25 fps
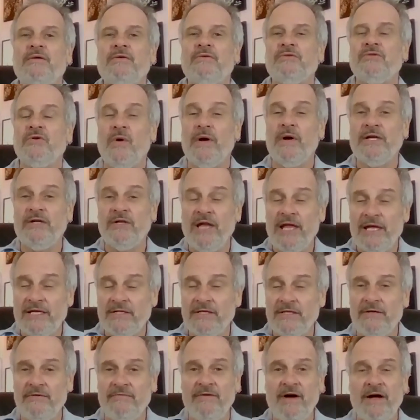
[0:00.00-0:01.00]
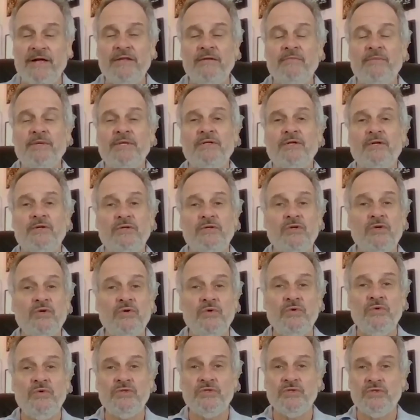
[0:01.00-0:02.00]
so I'd like to divide them into
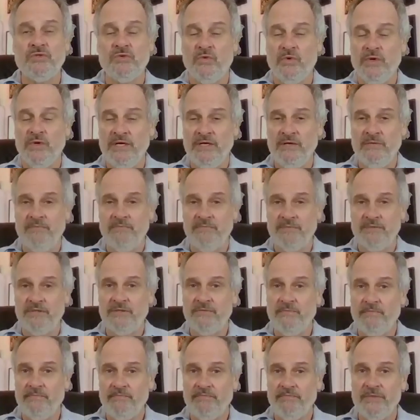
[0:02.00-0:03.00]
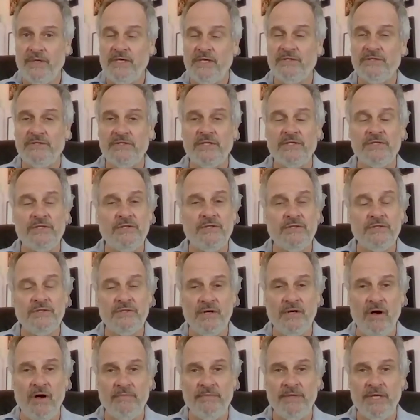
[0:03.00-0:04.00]
two streams. Is this
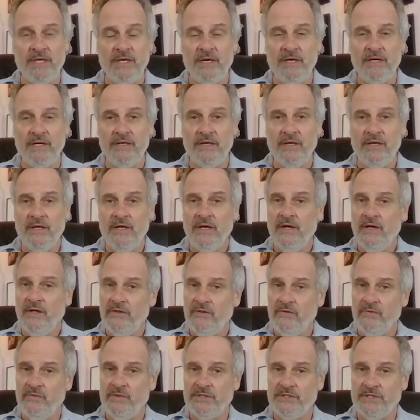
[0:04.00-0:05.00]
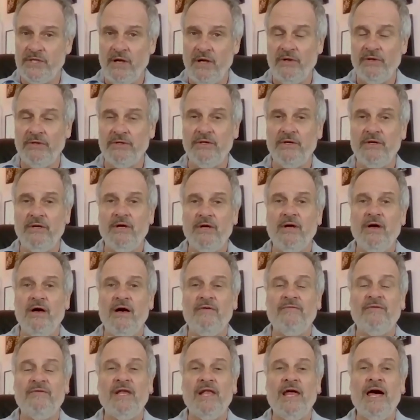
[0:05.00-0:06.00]
insomnia the result
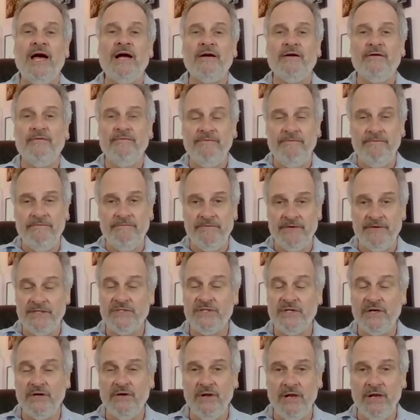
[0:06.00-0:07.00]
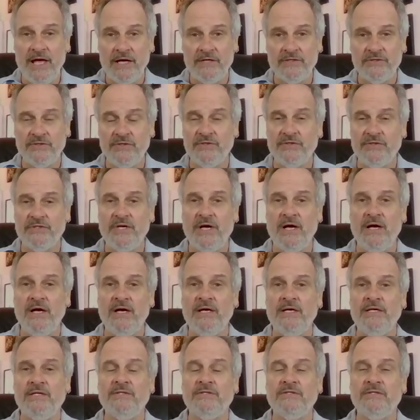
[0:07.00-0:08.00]
of a lack of physical
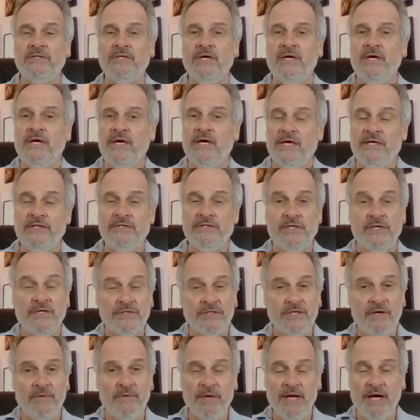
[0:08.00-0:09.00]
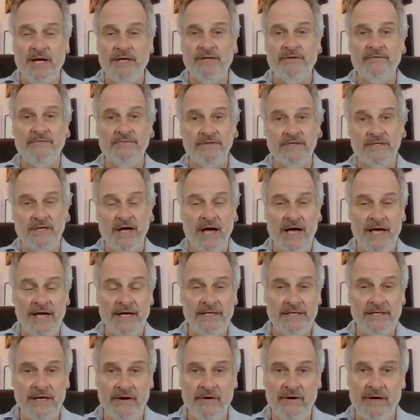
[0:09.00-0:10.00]
exercise? Is there some kind of
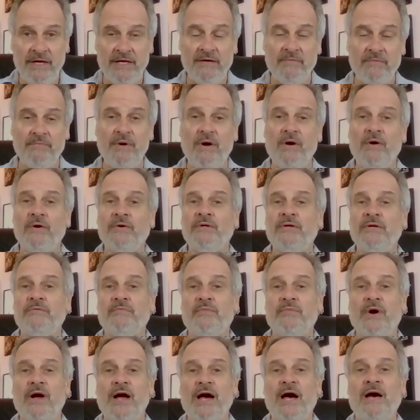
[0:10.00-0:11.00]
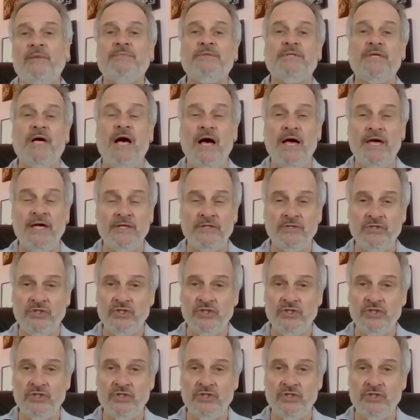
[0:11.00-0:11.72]
dietary component, perhaps high in